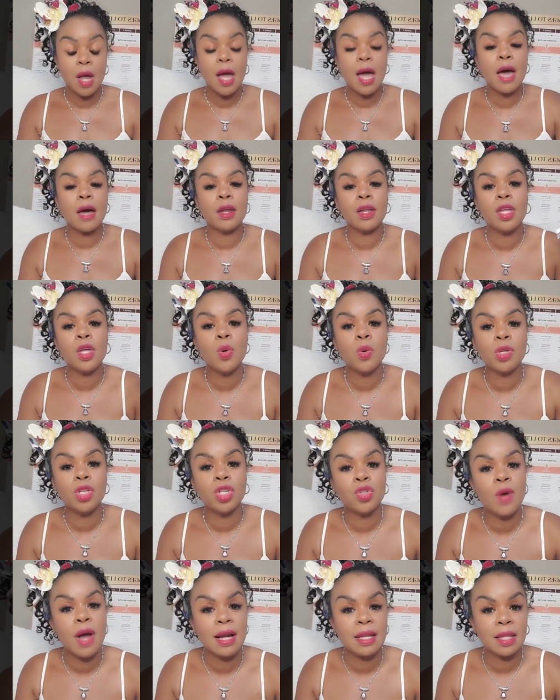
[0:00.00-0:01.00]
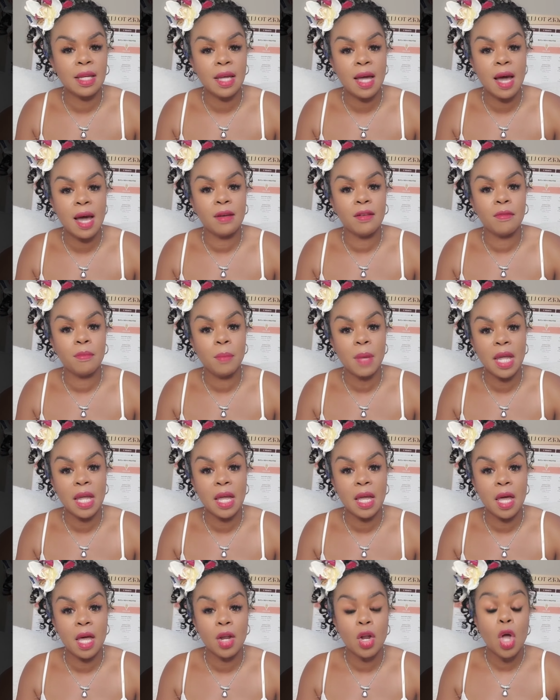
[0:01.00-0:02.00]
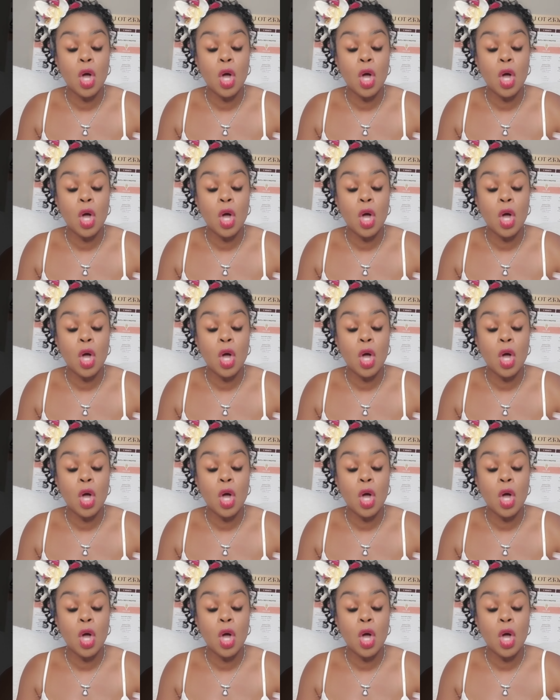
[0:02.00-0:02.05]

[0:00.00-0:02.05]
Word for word: How do you attract the kind of man